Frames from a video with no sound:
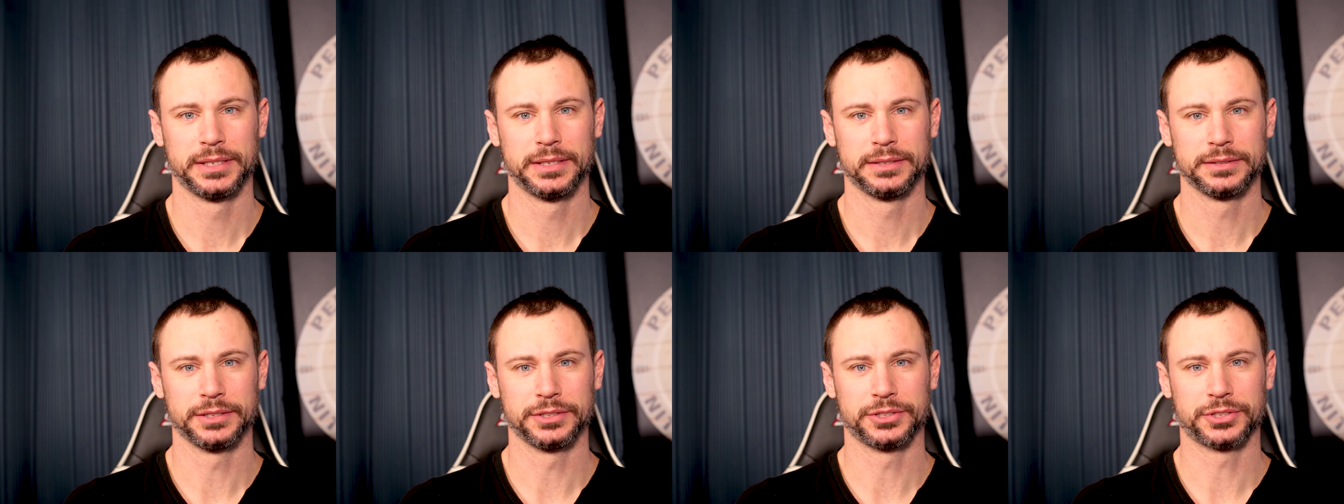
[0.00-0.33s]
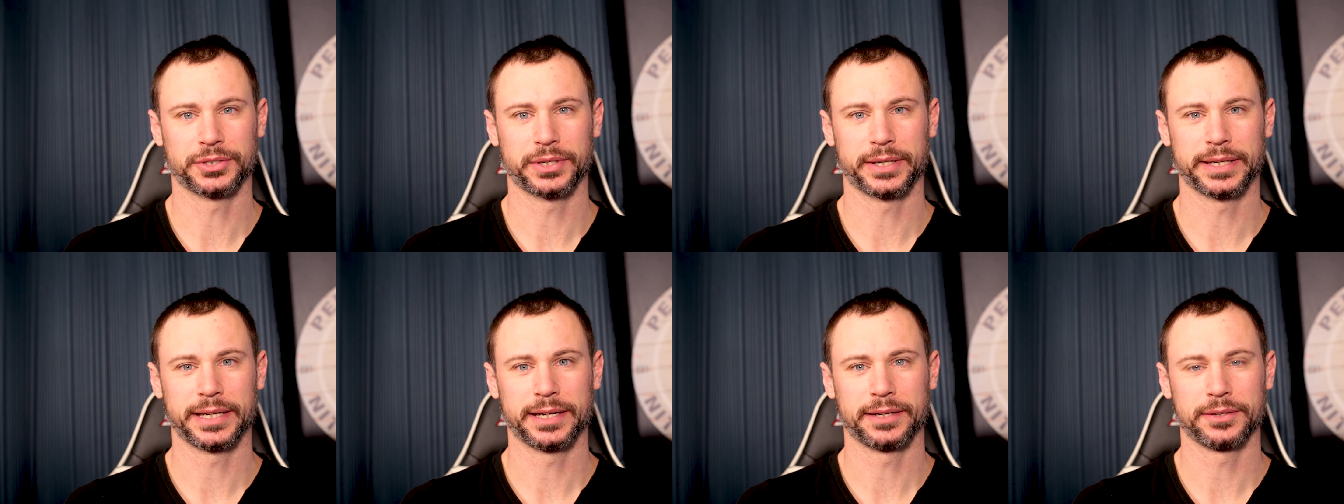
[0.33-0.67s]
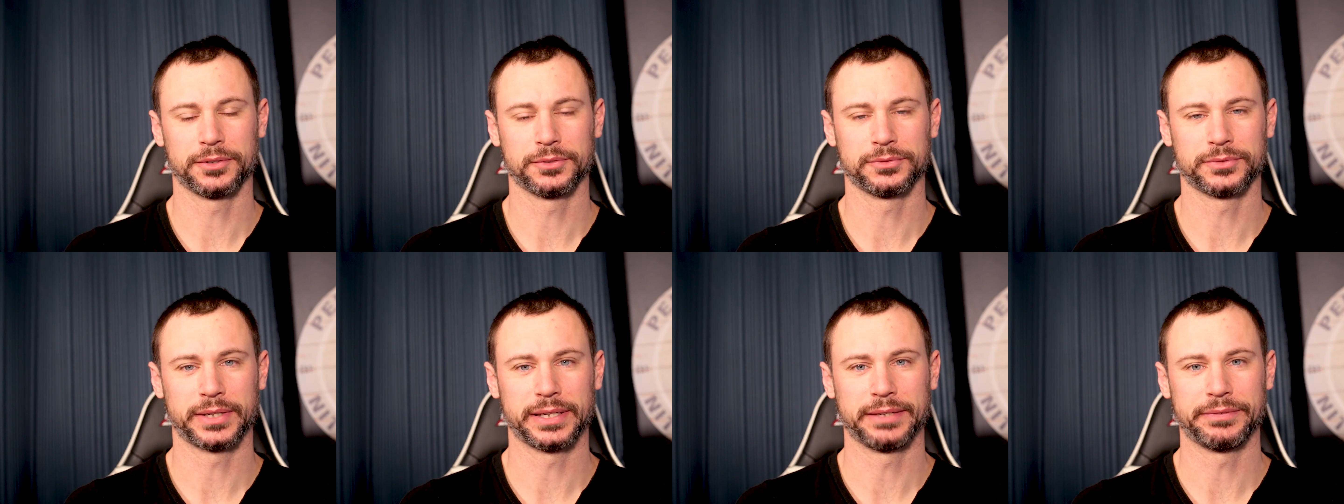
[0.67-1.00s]
to try out
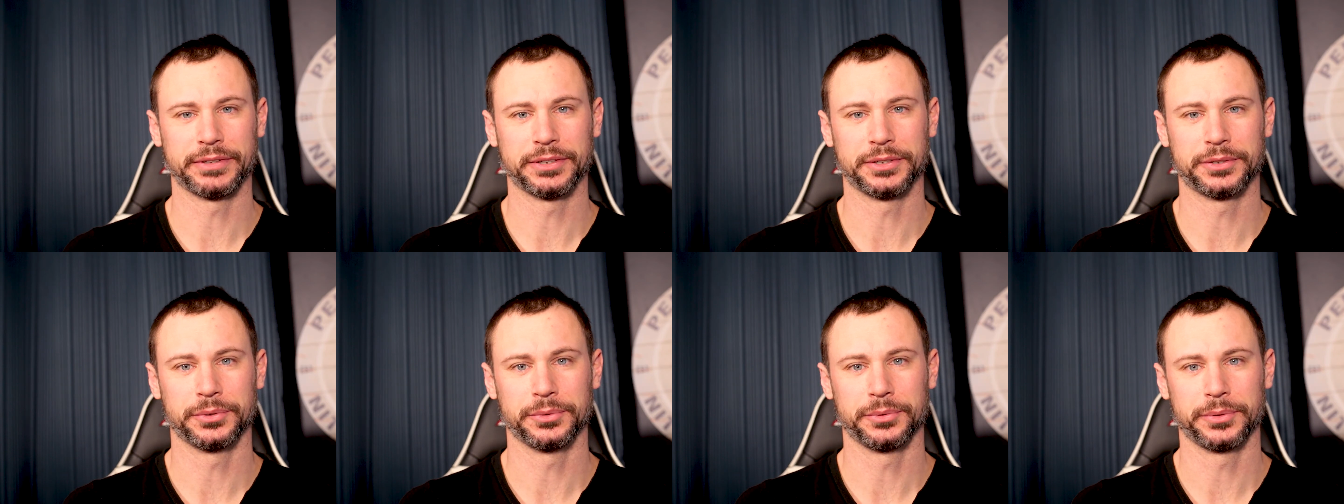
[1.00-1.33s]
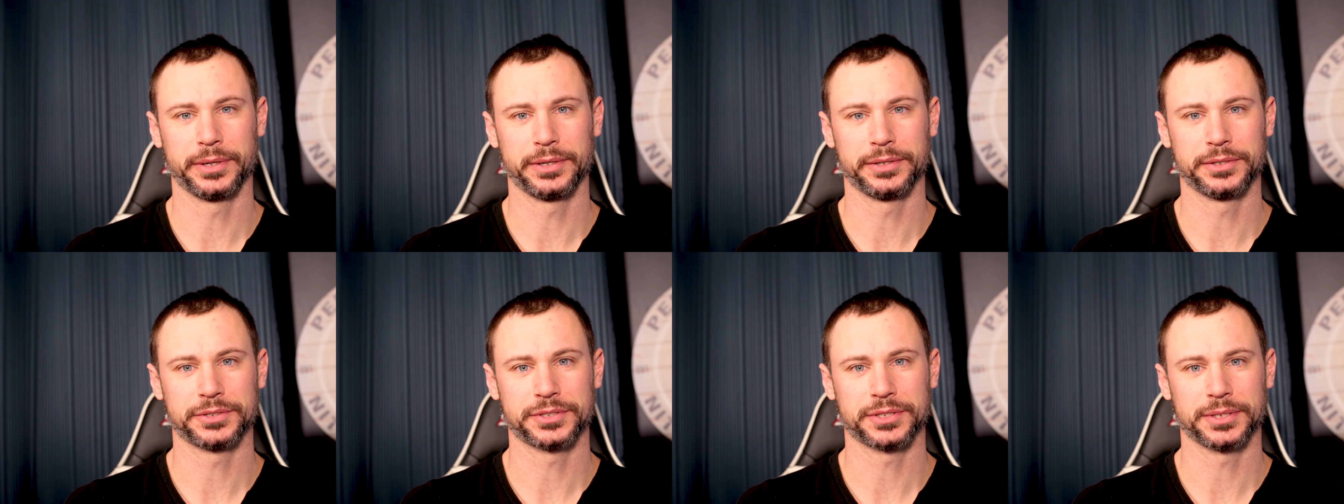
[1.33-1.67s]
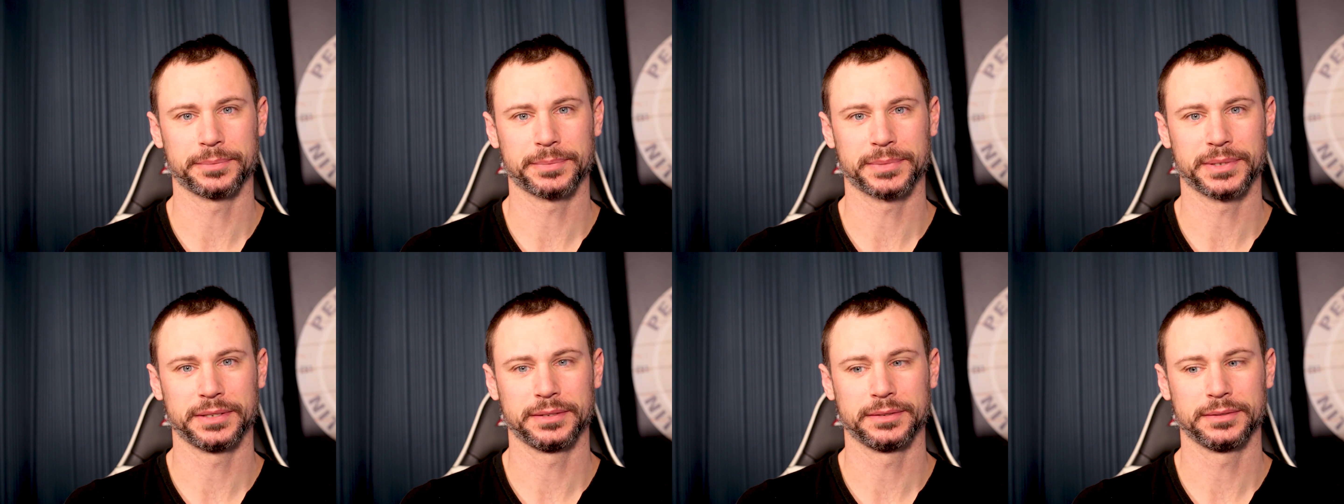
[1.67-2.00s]
on Raven Coin or
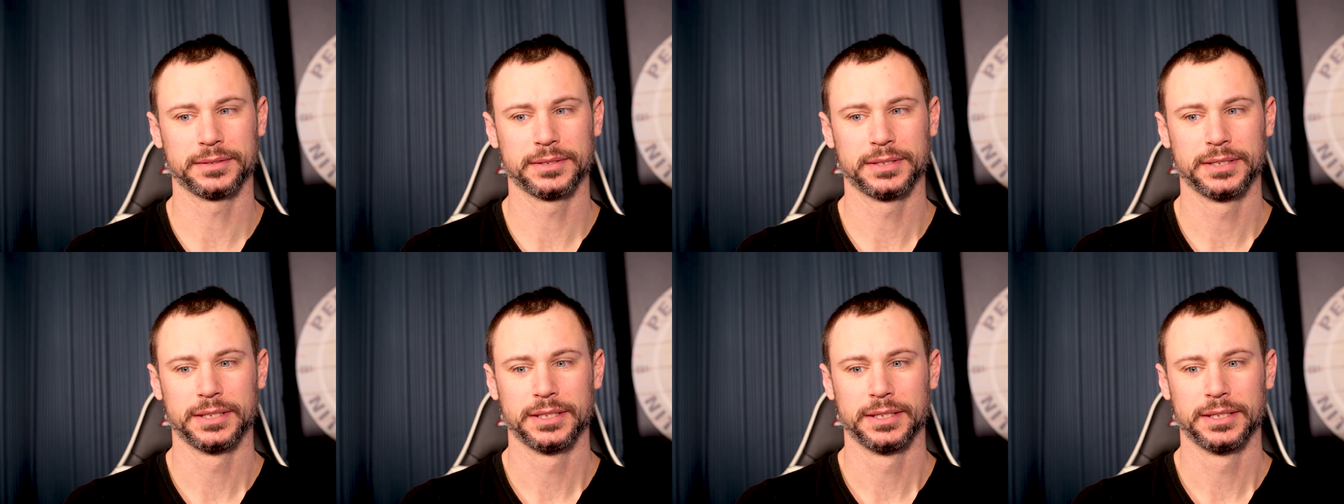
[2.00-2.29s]
something.